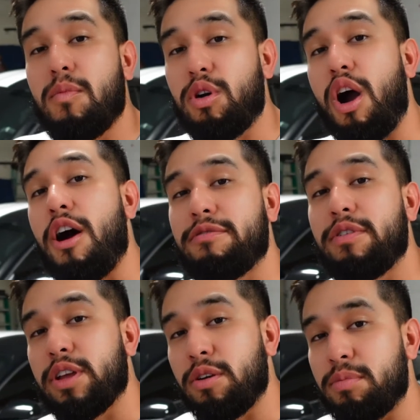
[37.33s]
more
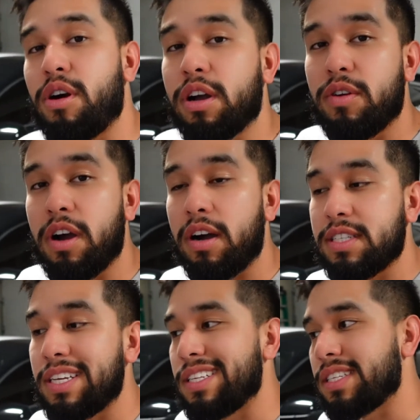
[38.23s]
off-rodeo Bronco
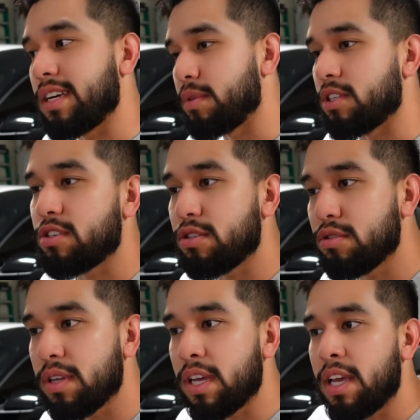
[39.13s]
content is coming
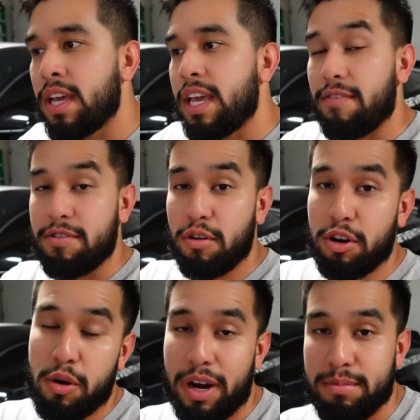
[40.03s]
soon. If you don't
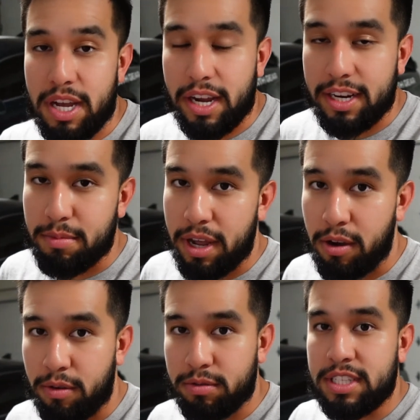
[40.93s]
know what I'm talking
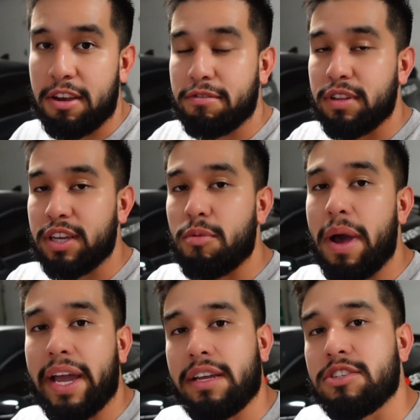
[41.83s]
about, definitely go
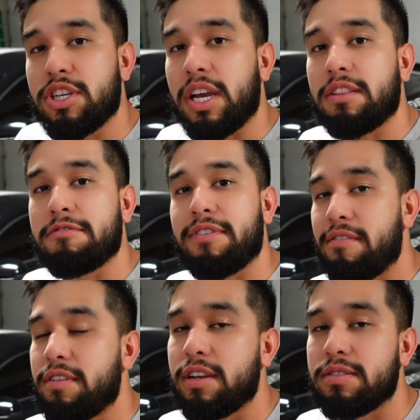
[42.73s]
back and check the 5
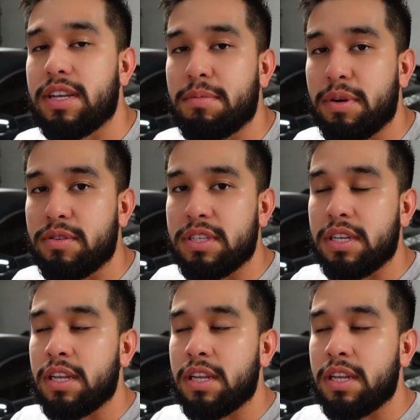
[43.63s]
videos that I posted.